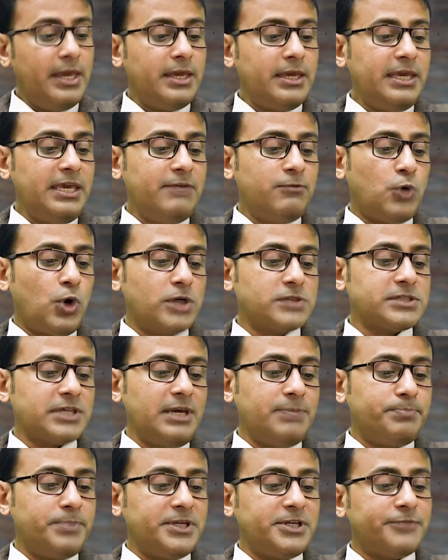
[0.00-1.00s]
He was
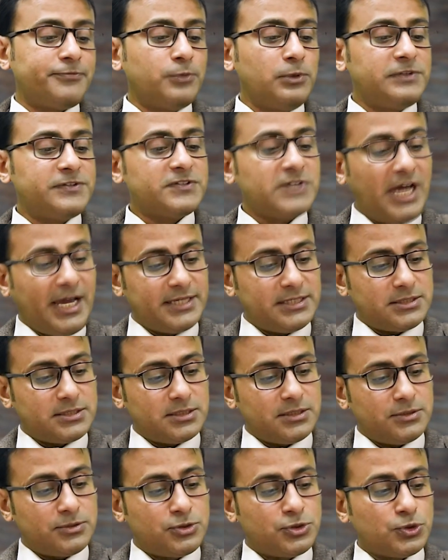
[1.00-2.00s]
a pitiful sight,
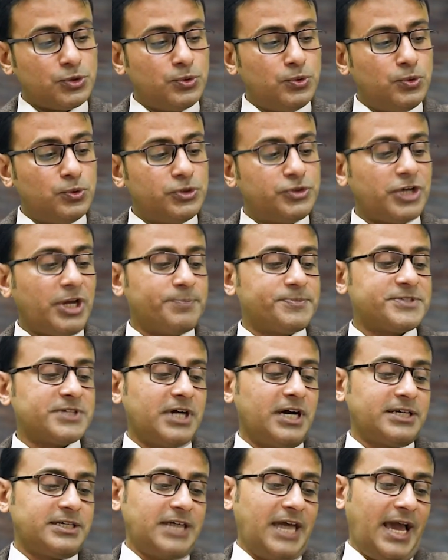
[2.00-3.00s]
2 drips
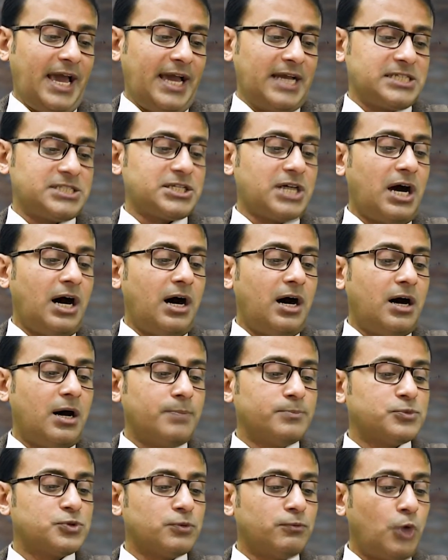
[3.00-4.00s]
attached,
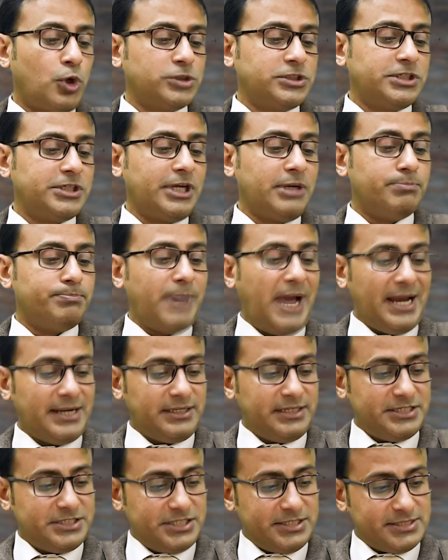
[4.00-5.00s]
arms swathed in
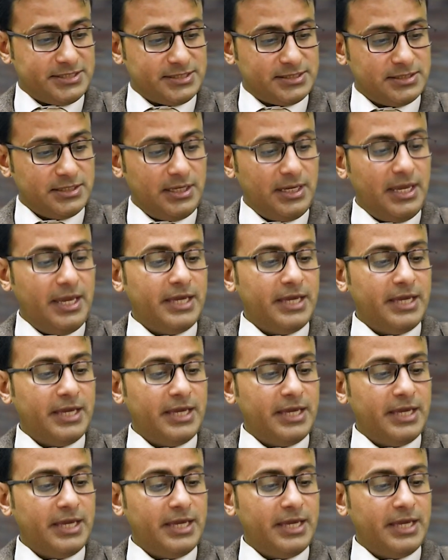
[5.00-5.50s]
bandages,